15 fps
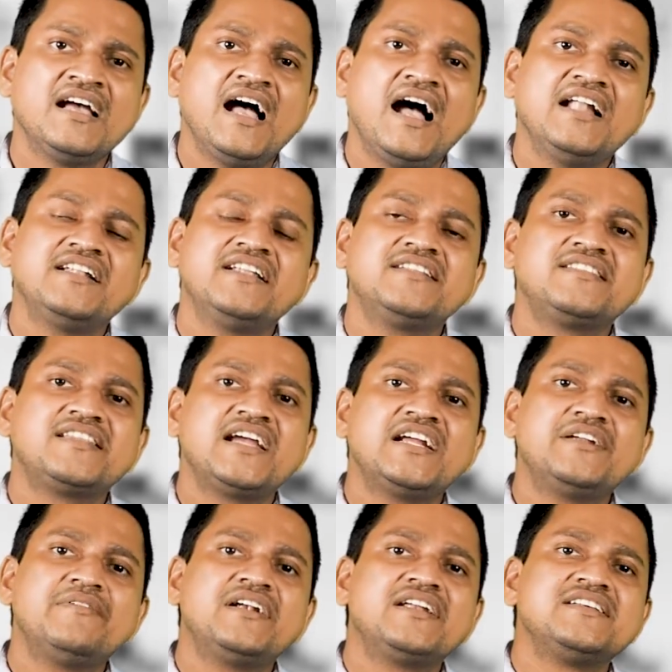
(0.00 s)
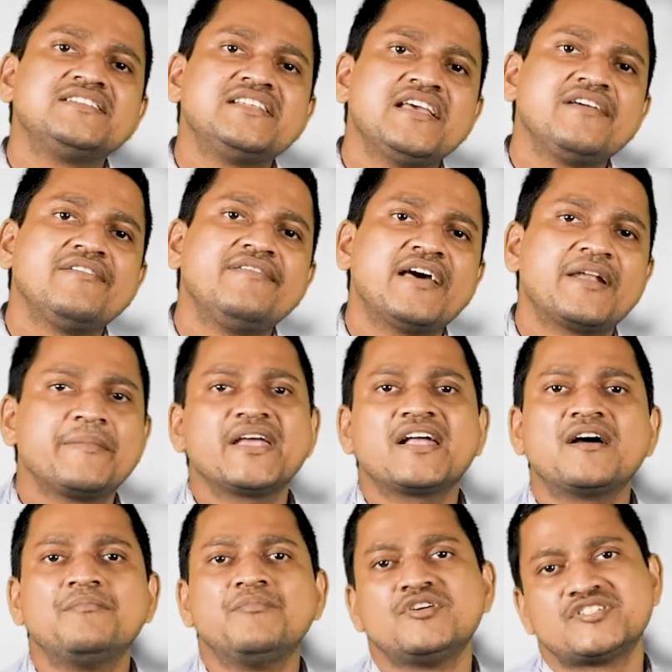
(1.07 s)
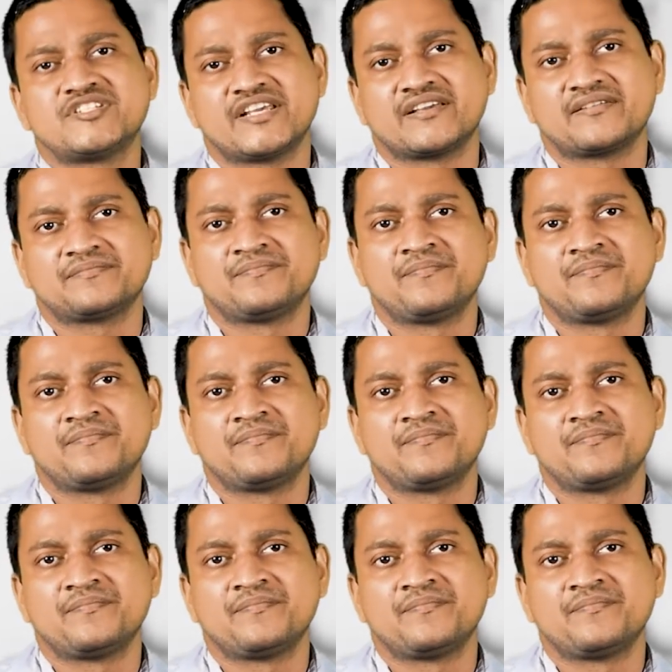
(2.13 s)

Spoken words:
And the third one is the vermicomposting.